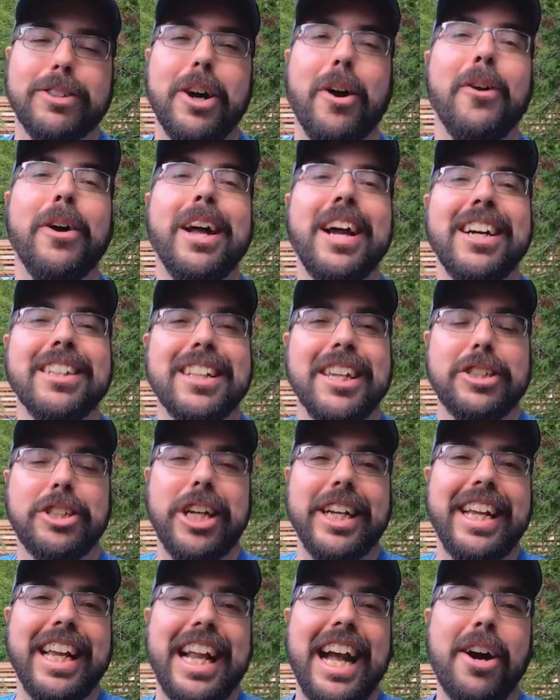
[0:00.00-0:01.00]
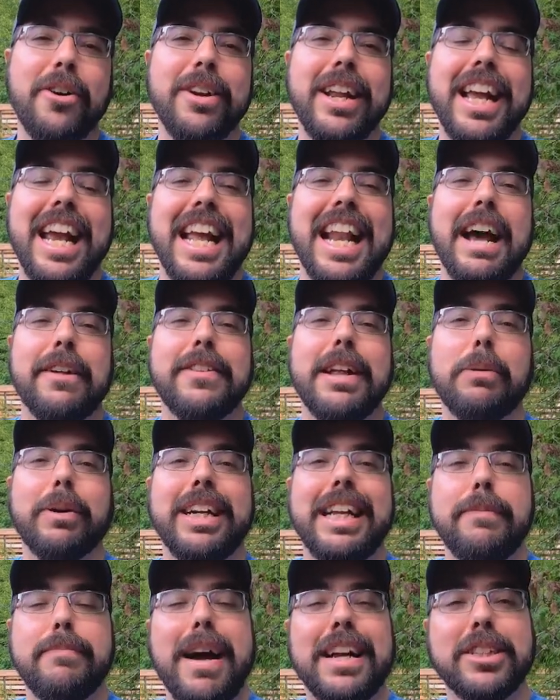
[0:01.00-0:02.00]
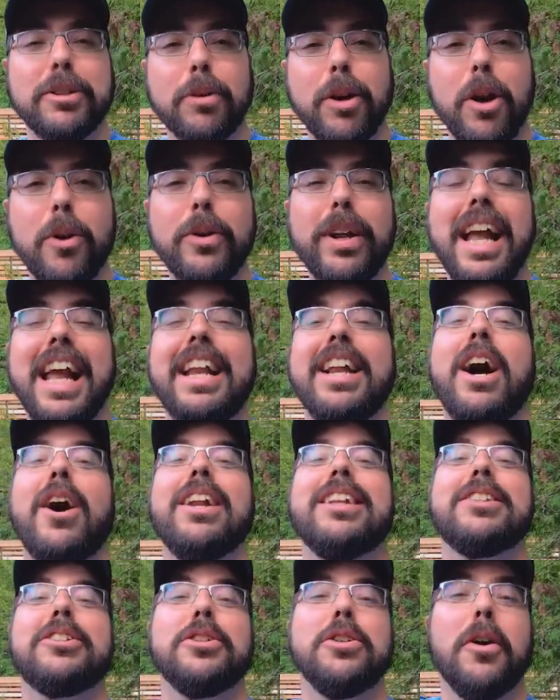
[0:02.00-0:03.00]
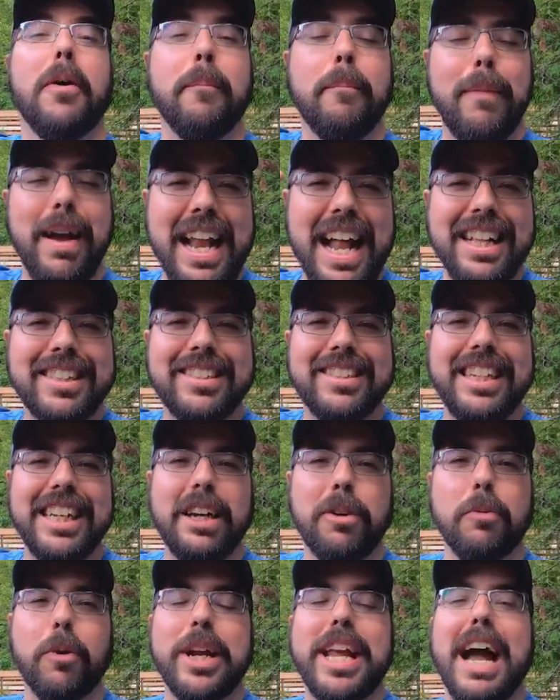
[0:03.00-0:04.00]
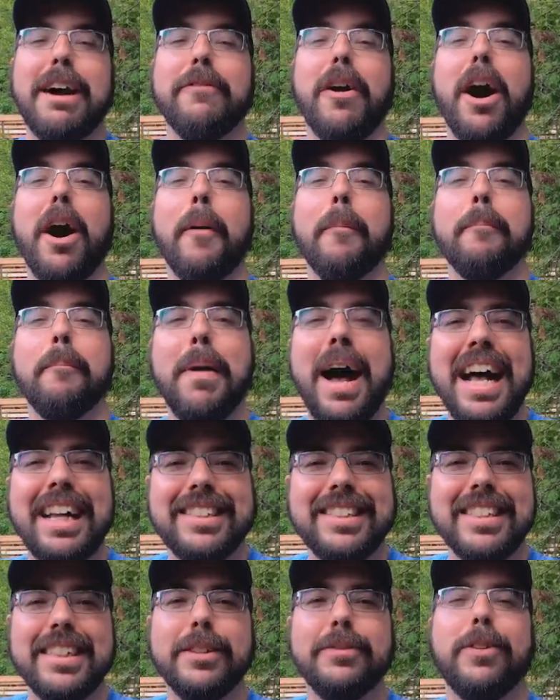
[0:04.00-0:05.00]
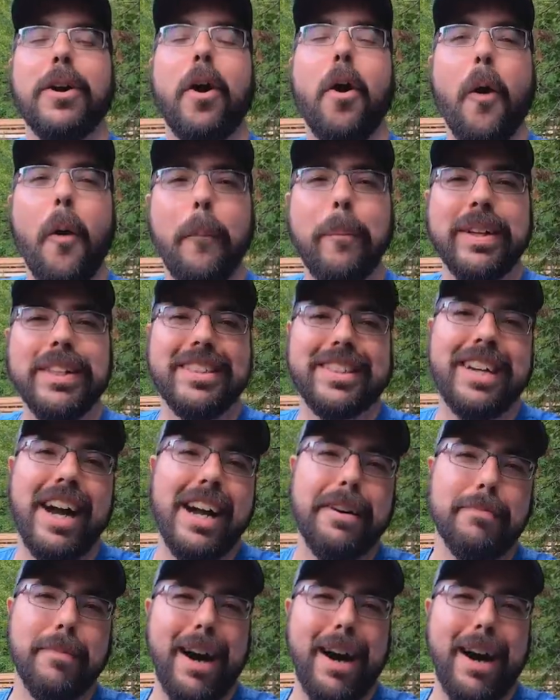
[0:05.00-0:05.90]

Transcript: So let's check it out, and after that we're gonna head back the road and head to Malartic, where you have a massive open sky